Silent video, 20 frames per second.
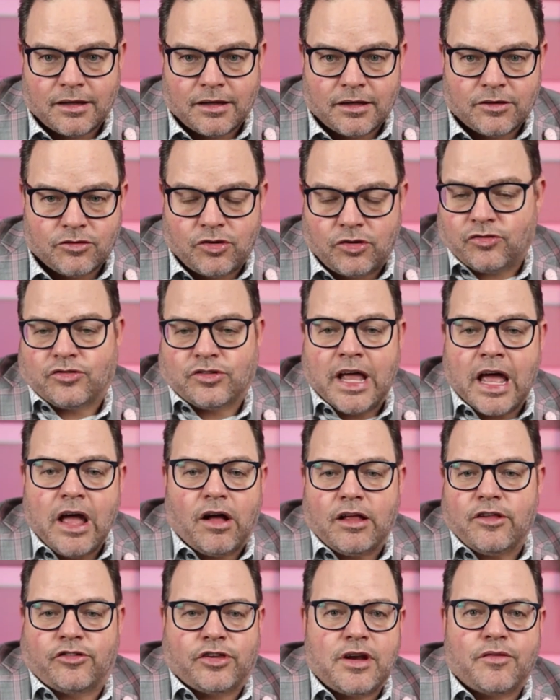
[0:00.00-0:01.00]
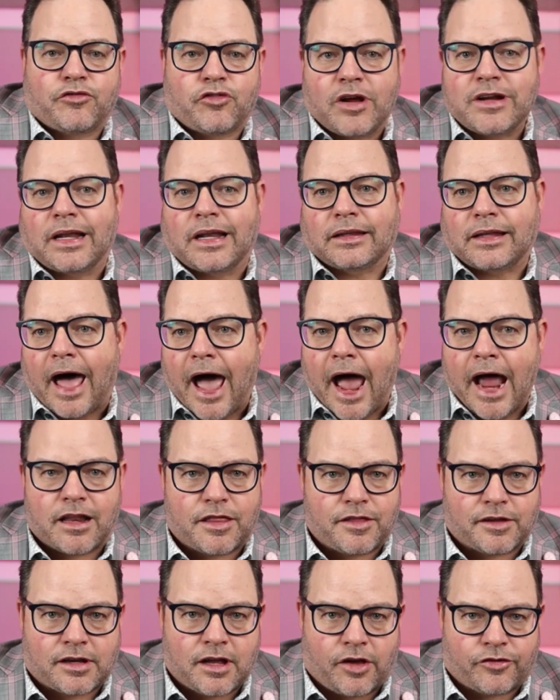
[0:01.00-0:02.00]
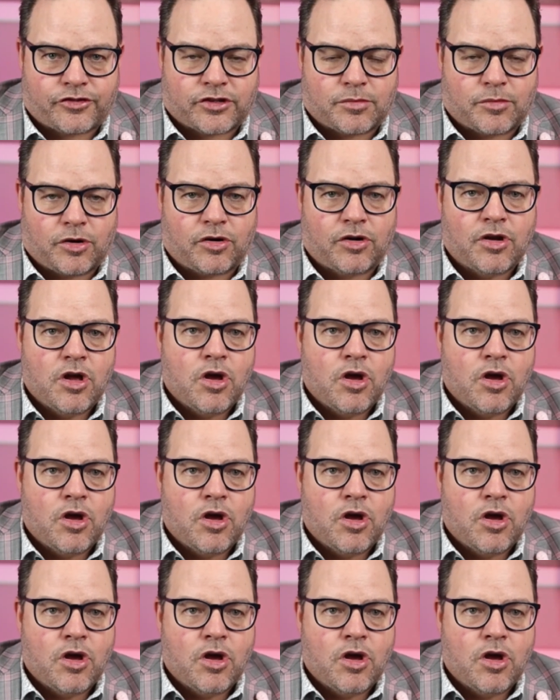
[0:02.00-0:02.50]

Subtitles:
Just instead of trying to lie to the customer